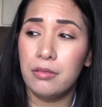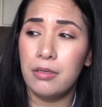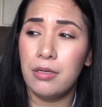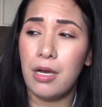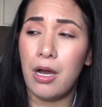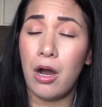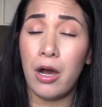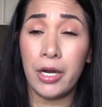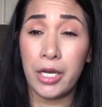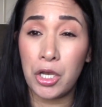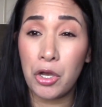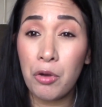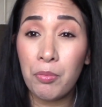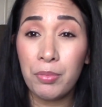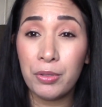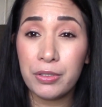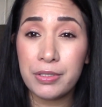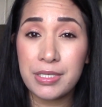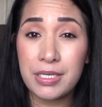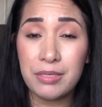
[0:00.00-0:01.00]

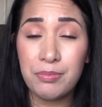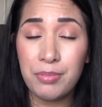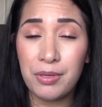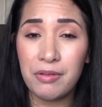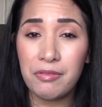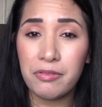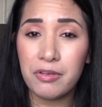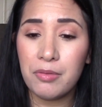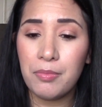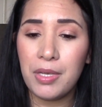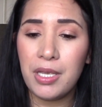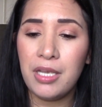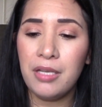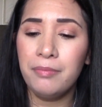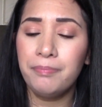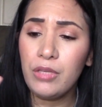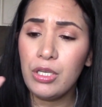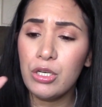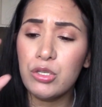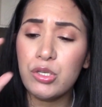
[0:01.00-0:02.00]
audiobooks had been for
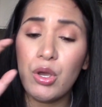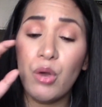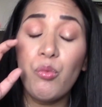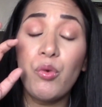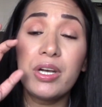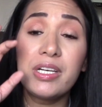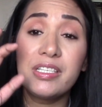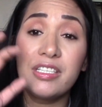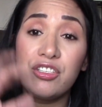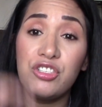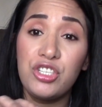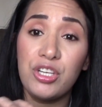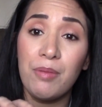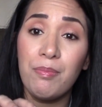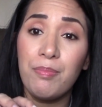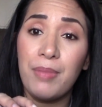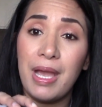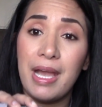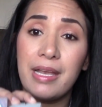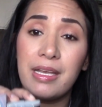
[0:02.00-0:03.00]
me. So I wanted to
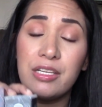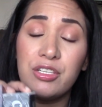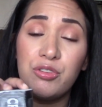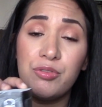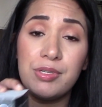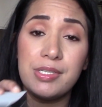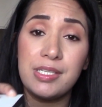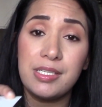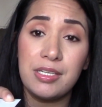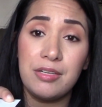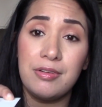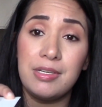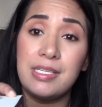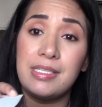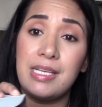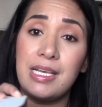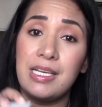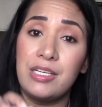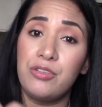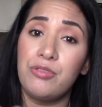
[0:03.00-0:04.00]
jump back into a series
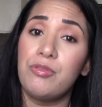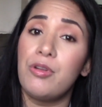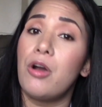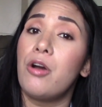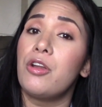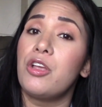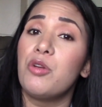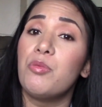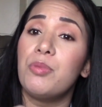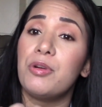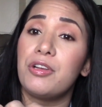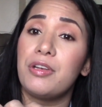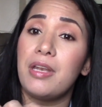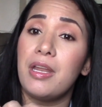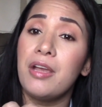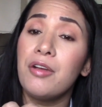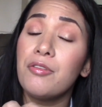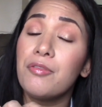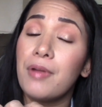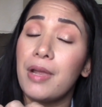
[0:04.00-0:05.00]
and to an audiobook
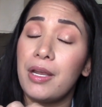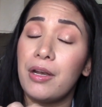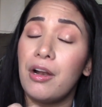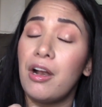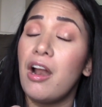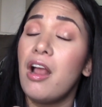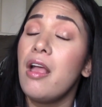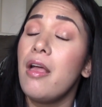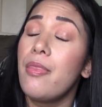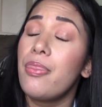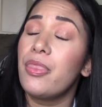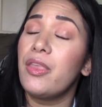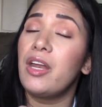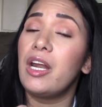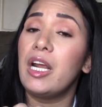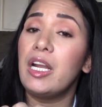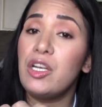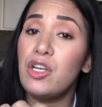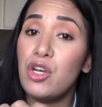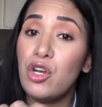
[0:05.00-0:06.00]
narrator that
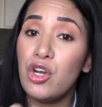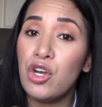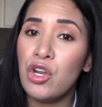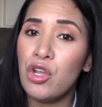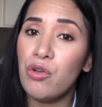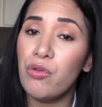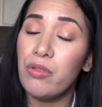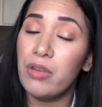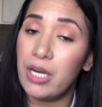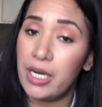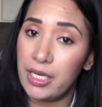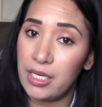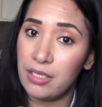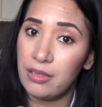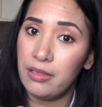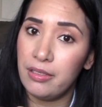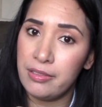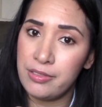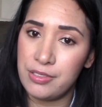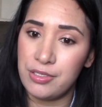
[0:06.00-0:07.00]
I knew that I could
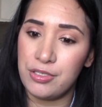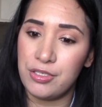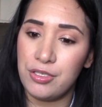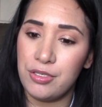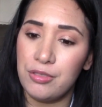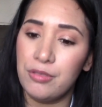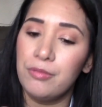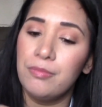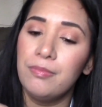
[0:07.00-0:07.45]
listen to.